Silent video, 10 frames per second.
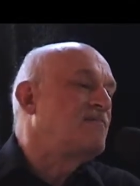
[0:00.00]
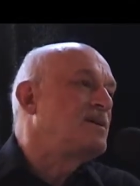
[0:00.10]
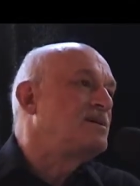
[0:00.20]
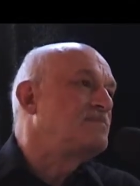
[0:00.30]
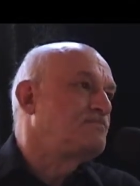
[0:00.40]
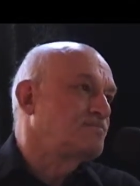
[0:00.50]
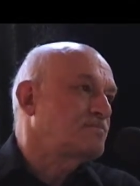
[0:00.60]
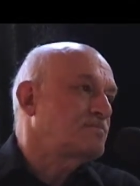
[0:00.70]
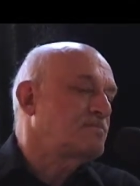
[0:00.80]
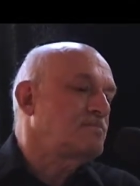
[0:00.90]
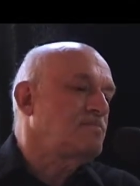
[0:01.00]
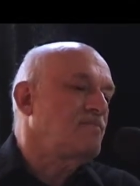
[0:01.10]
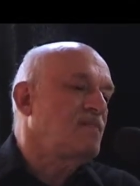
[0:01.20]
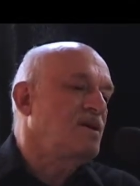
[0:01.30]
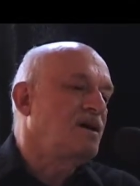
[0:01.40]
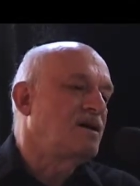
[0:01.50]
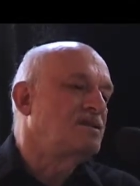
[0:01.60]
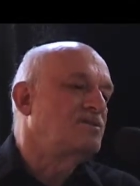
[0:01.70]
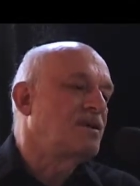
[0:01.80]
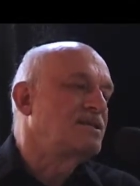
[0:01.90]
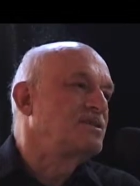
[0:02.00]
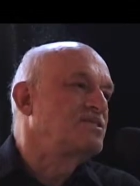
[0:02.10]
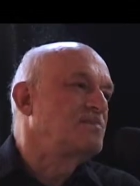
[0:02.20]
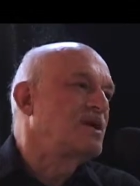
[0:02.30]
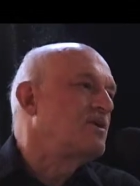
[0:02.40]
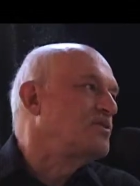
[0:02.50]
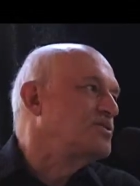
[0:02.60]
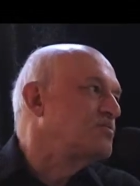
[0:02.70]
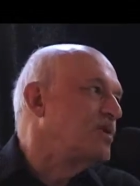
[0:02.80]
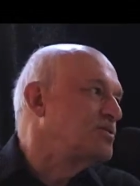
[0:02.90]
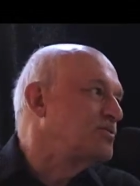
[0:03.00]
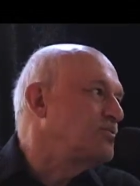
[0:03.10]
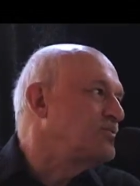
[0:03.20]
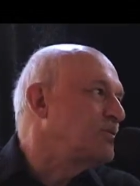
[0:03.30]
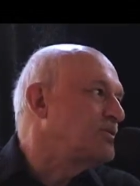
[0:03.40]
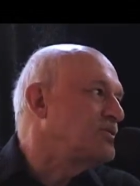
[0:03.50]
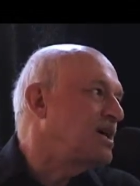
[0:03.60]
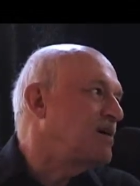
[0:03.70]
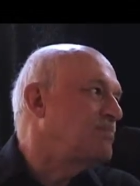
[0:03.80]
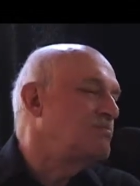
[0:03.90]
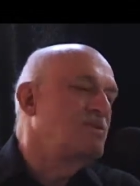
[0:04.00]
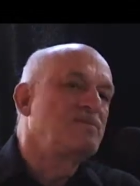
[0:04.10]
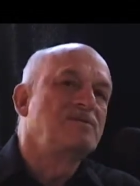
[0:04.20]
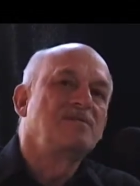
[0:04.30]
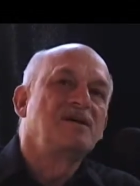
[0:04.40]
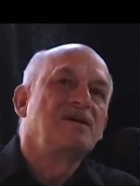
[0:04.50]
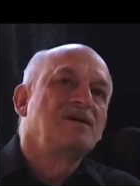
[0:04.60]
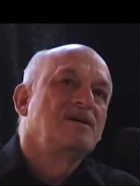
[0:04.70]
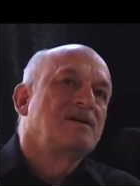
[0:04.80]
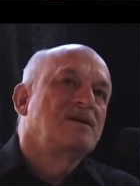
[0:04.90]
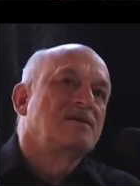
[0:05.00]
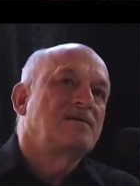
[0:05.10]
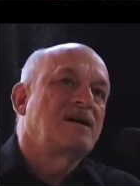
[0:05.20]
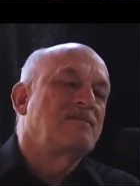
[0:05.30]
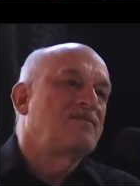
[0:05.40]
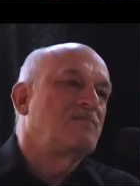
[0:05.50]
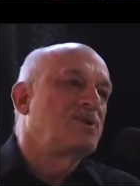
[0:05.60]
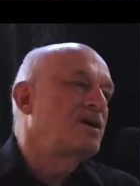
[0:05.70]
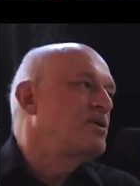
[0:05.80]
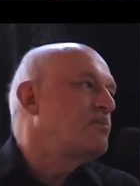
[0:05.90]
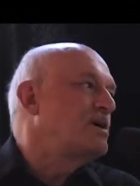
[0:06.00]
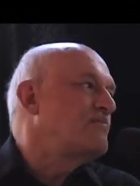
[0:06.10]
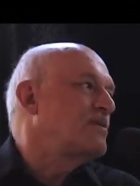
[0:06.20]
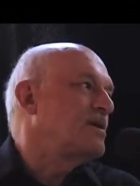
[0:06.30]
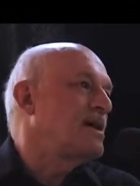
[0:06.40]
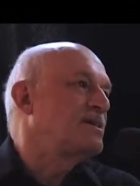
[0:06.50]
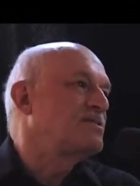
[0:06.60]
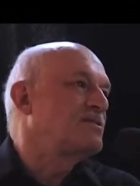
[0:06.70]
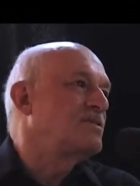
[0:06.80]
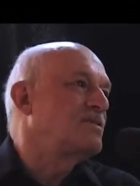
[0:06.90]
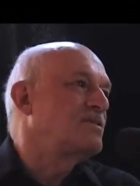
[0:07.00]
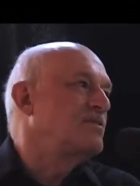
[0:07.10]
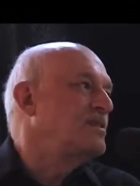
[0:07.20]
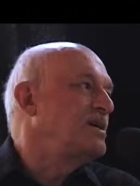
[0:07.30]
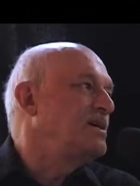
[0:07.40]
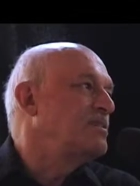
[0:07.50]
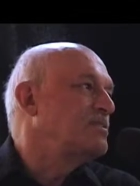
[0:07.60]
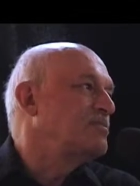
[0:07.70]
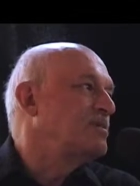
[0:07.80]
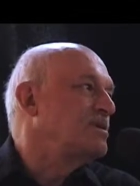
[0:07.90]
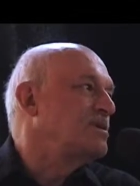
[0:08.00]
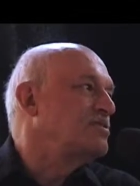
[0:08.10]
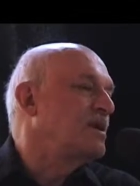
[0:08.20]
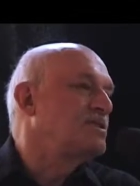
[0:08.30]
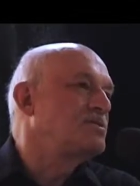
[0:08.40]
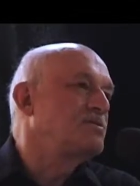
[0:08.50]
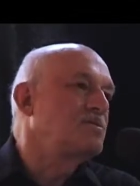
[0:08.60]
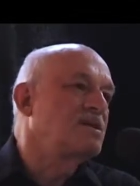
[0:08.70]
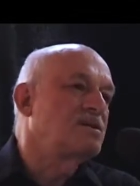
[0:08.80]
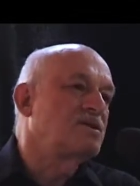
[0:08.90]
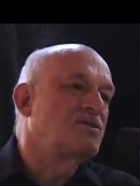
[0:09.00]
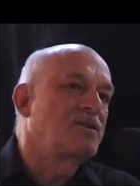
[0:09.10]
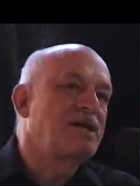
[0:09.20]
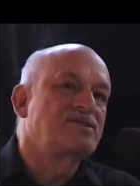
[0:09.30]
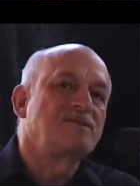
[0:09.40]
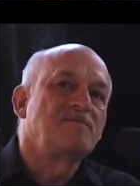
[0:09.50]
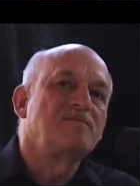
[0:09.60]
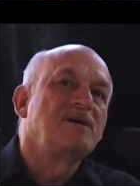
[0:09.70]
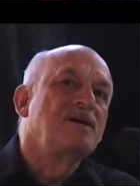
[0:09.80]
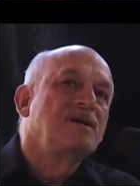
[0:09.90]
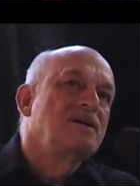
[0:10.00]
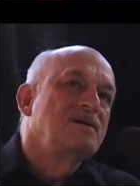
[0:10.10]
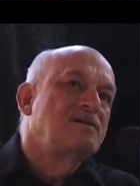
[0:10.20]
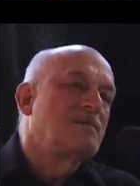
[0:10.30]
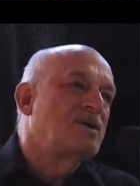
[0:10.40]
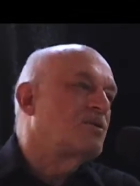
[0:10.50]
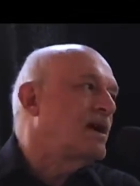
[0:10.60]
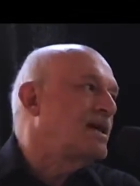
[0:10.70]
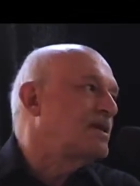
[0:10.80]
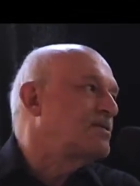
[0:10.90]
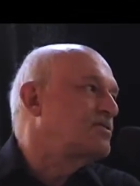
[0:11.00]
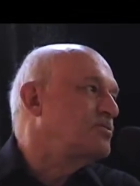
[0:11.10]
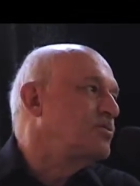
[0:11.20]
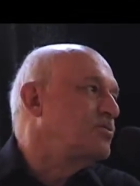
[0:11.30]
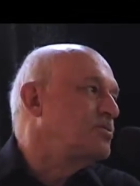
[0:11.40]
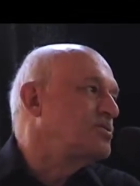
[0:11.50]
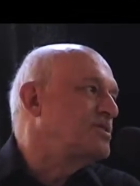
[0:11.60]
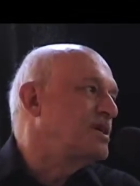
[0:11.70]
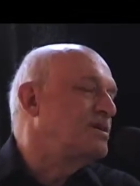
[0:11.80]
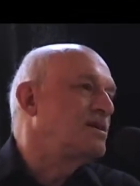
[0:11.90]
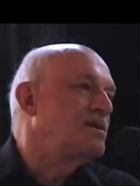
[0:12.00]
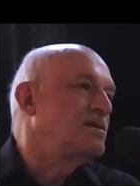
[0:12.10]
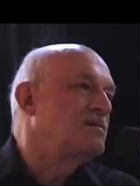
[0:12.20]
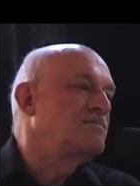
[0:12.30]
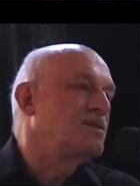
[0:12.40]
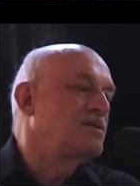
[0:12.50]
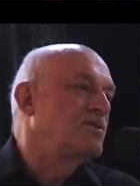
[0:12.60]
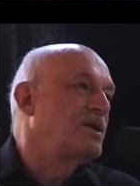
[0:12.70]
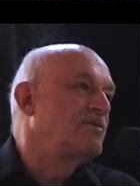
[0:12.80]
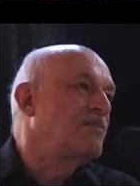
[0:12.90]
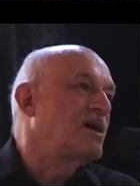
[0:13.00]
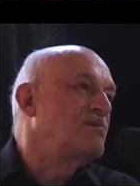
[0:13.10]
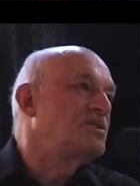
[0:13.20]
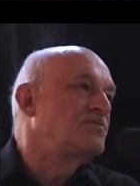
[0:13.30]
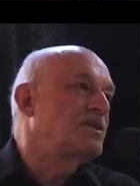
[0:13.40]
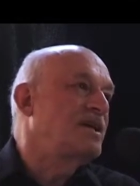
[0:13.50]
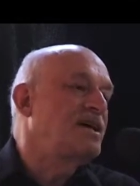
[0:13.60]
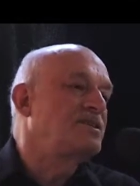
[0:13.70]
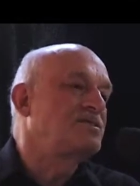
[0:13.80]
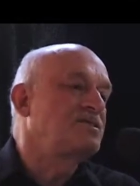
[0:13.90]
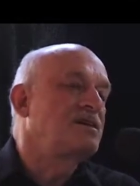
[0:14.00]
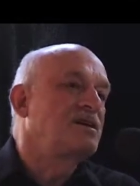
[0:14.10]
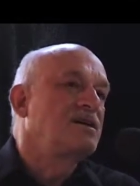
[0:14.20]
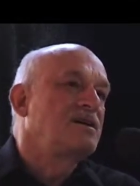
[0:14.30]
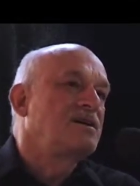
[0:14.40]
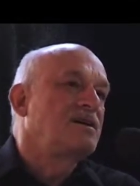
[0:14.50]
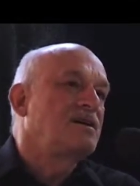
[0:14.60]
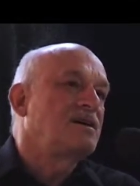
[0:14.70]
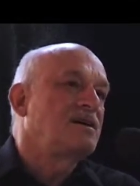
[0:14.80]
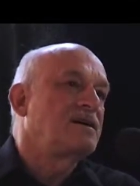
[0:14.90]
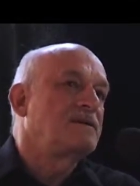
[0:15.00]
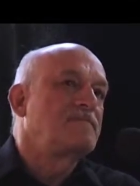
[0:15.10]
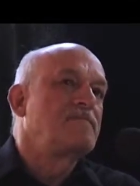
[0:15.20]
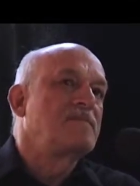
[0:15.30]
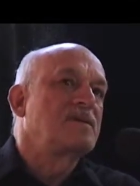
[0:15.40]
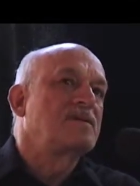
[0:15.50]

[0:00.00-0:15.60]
I've been directing something called the Small Schools Workshop, and we've been kind of plugging away for the last 30 years, really, trying to create some democratic schools and learning environments for kids that